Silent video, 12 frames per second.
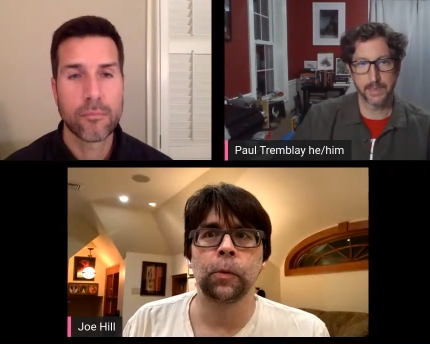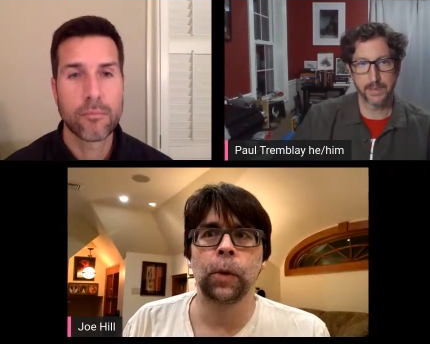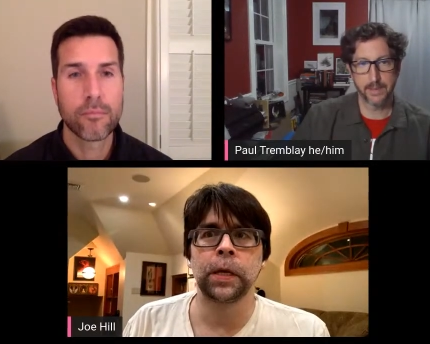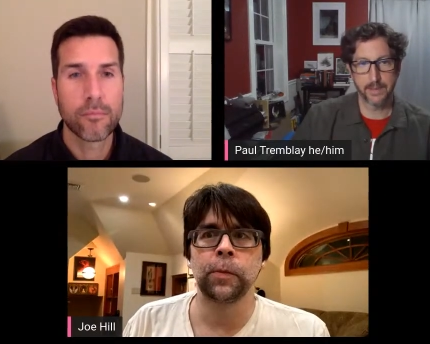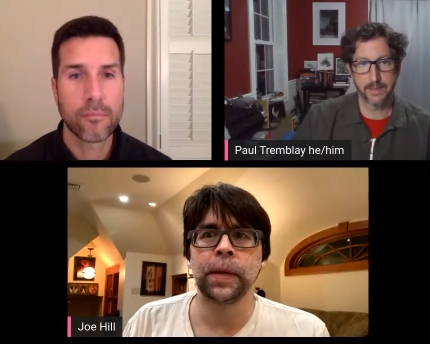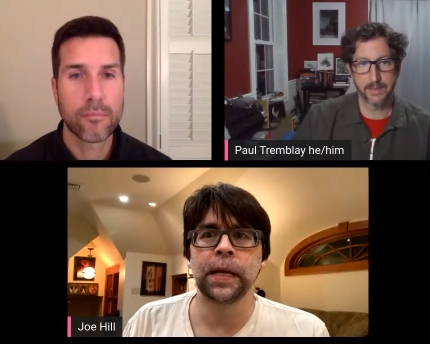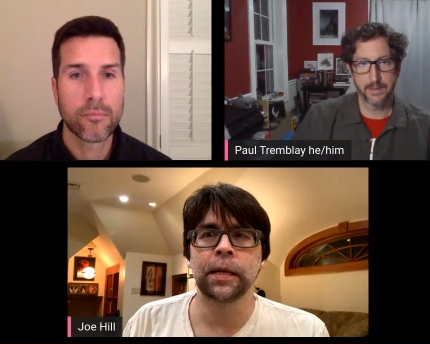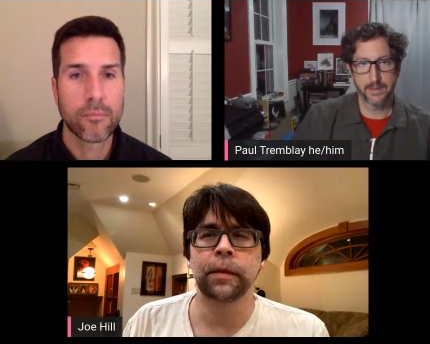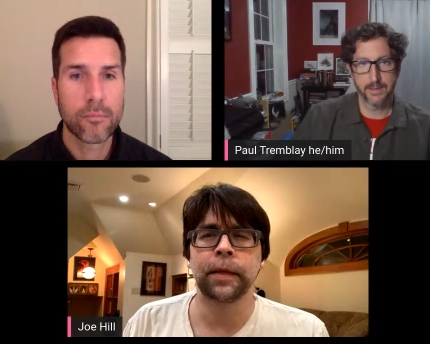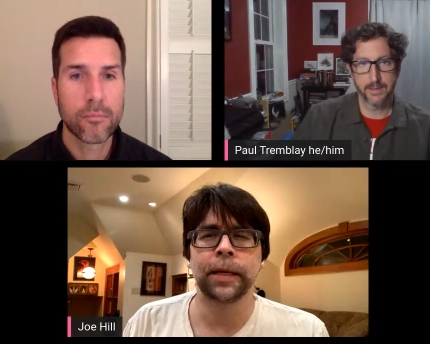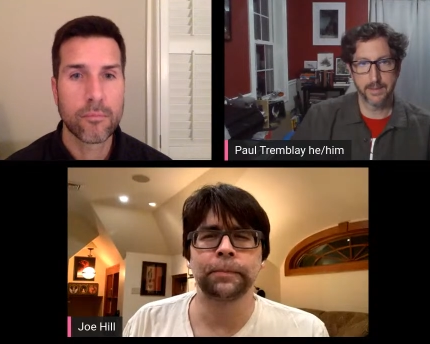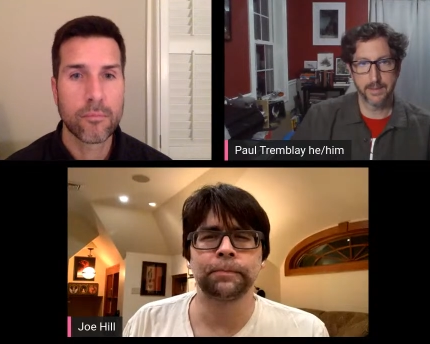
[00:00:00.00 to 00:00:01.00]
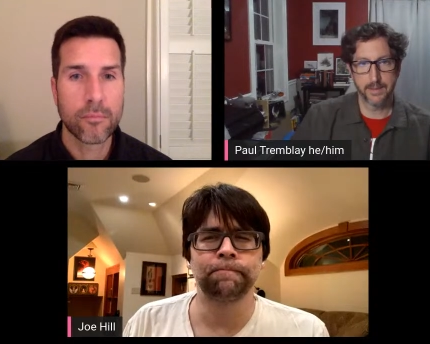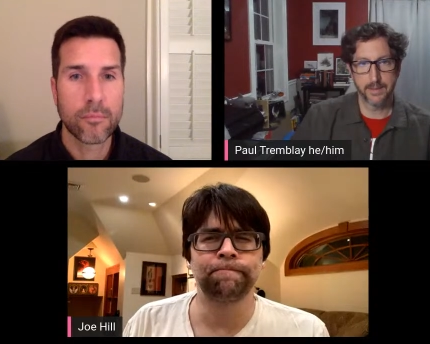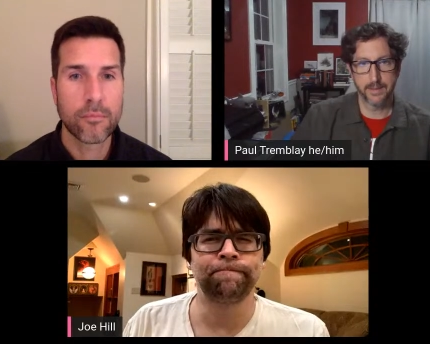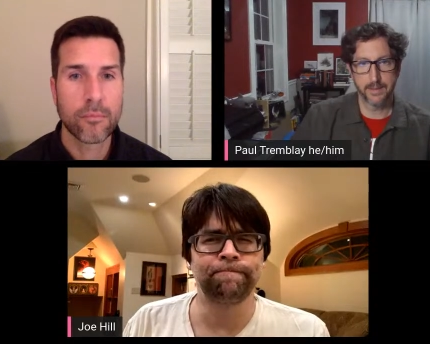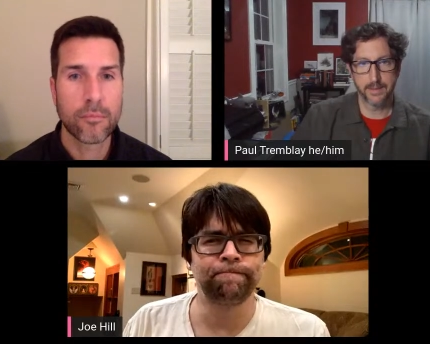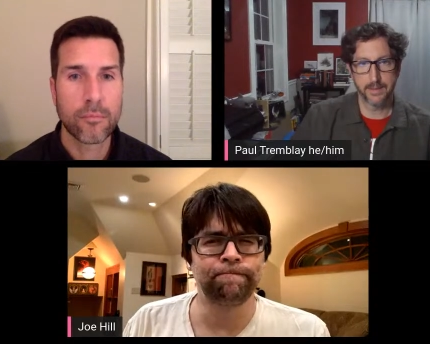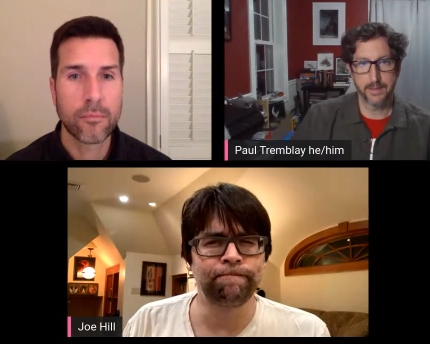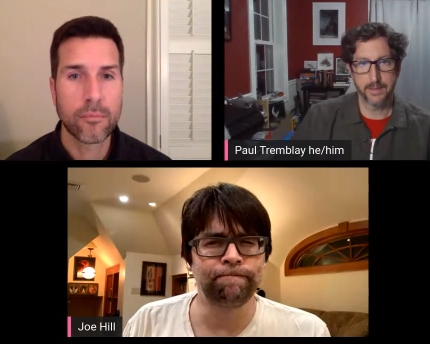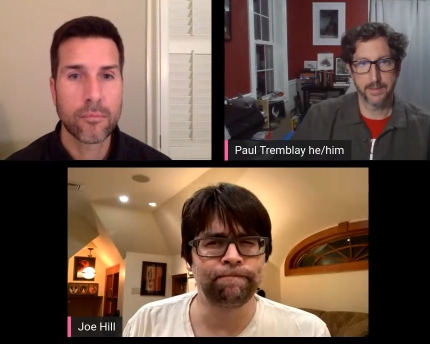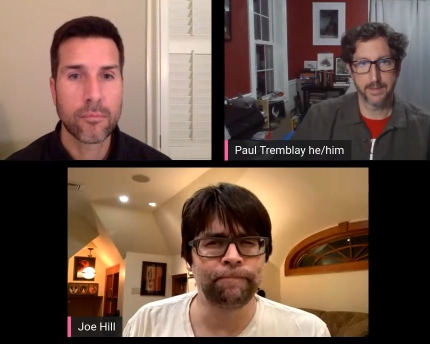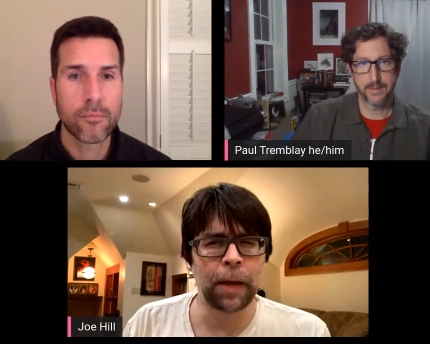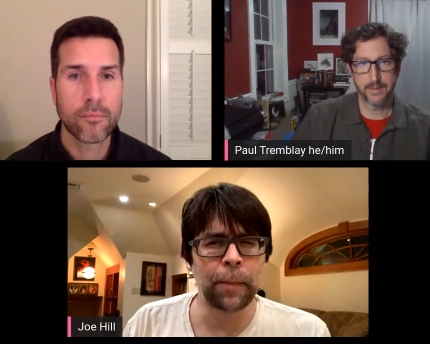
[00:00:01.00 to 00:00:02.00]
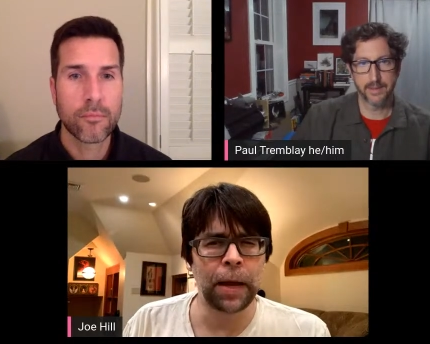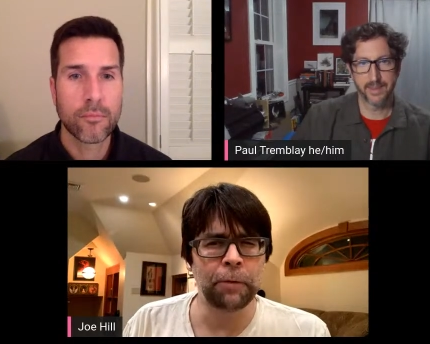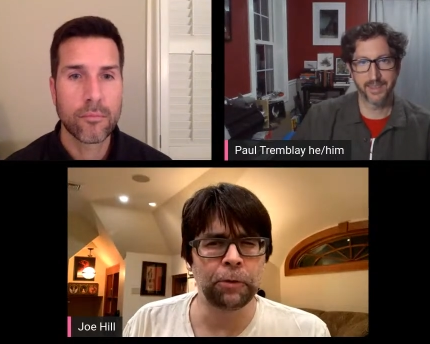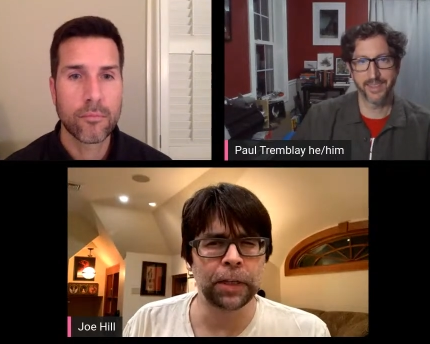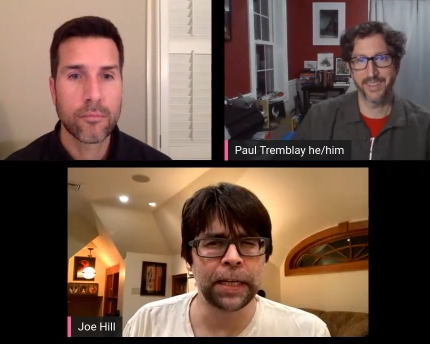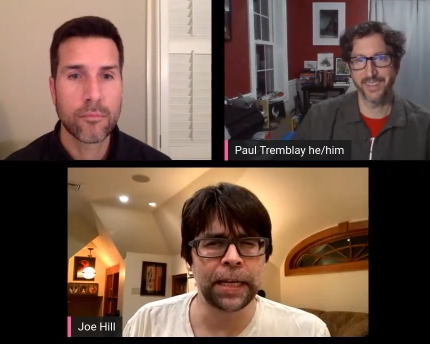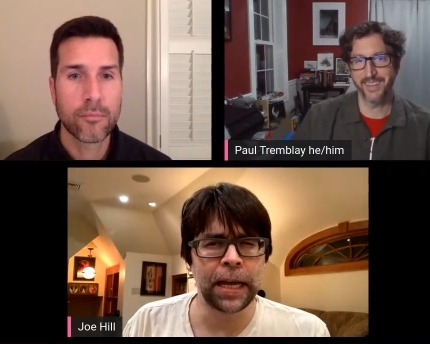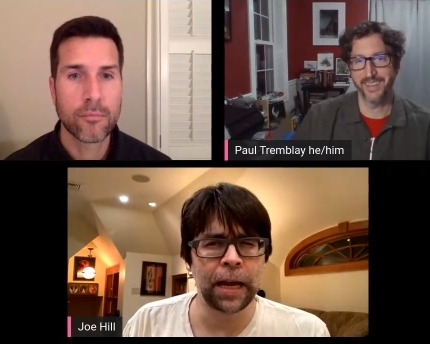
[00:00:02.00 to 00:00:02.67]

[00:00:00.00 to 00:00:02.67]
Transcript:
Speaker 1: when you begin to think, mm, am I